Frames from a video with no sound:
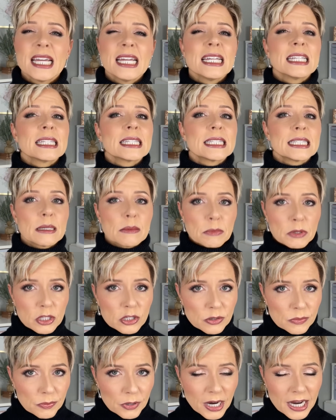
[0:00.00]

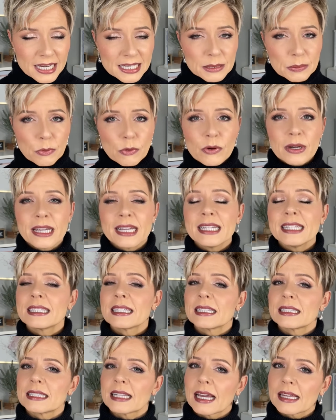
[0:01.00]
Similar price point,
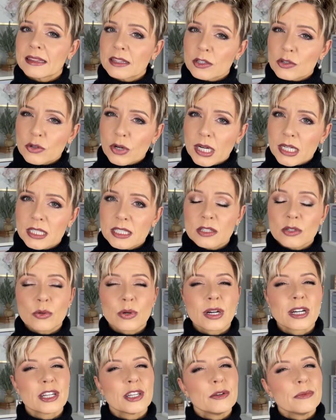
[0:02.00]
it's at the
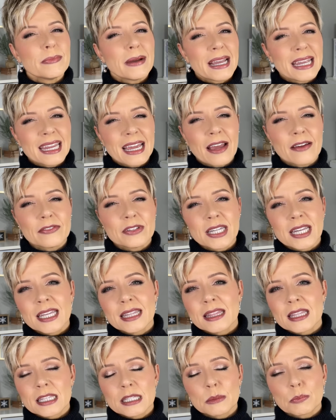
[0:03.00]
drugstore. You might have to get
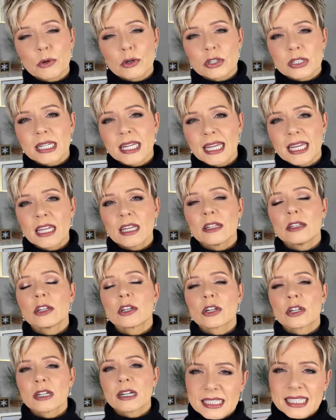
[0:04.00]
this
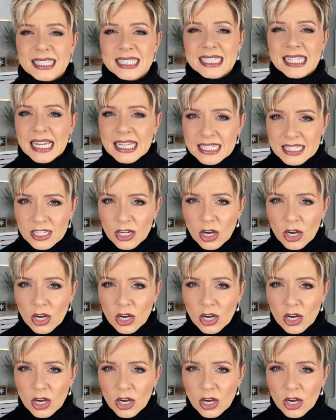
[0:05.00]
particular scent